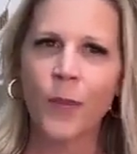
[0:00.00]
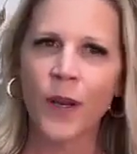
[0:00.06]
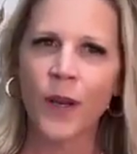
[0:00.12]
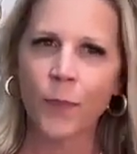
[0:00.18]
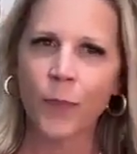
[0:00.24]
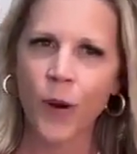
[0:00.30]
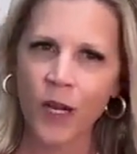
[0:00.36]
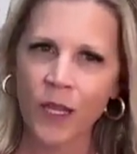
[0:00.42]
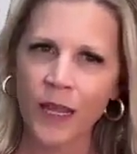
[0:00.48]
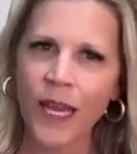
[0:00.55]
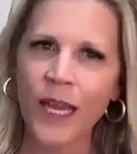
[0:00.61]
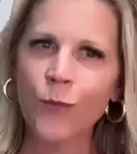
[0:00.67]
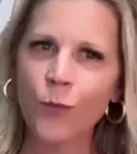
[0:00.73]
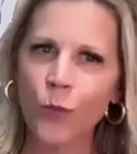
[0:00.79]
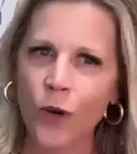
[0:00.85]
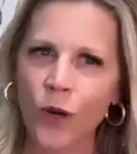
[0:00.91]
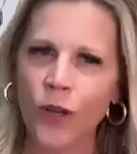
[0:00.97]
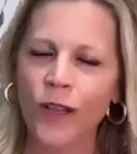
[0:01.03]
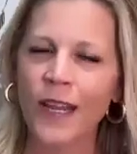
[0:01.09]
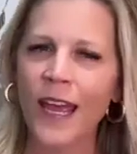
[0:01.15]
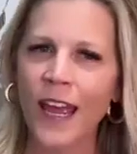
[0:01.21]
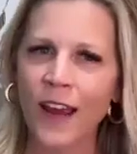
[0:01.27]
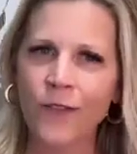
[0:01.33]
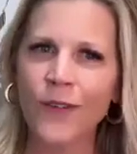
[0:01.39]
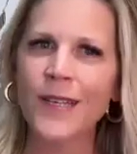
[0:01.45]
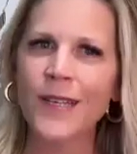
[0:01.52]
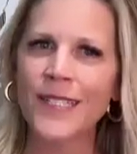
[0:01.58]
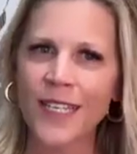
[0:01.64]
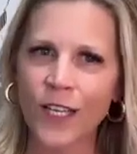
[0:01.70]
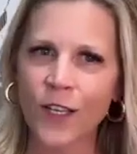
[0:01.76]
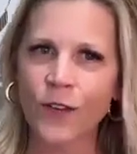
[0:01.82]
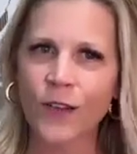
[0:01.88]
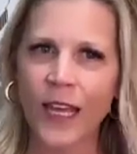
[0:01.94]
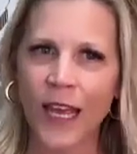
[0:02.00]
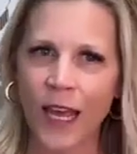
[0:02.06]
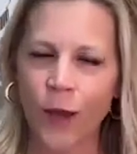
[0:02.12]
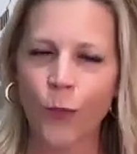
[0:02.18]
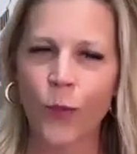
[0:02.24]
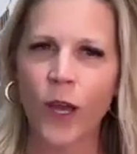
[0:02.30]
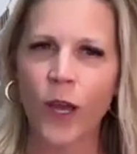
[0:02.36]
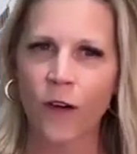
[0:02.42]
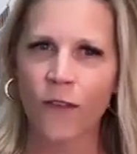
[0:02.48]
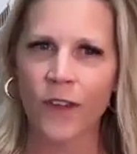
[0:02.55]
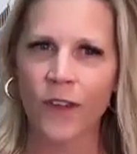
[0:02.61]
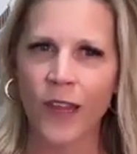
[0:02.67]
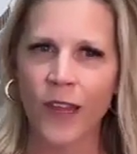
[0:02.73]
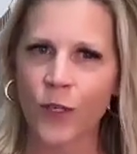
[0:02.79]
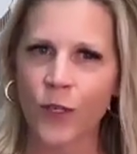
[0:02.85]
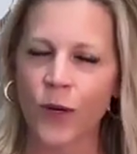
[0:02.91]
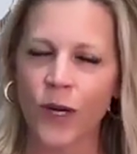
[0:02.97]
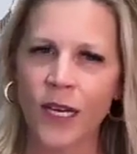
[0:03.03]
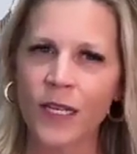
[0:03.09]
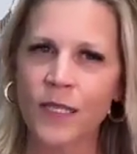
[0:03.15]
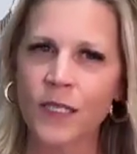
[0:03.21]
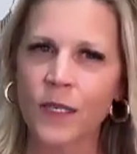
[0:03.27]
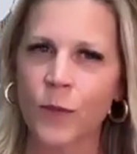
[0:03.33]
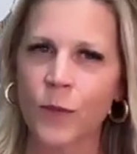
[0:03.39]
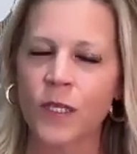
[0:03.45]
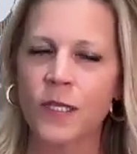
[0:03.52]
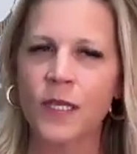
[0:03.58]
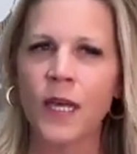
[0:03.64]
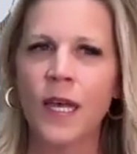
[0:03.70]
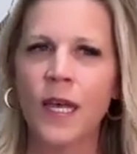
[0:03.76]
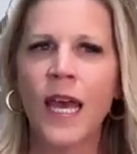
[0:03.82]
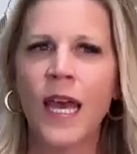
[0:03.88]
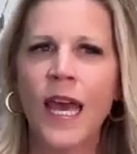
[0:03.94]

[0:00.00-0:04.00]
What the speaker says: But in Park Lane world, every single day, we offer that to our customers.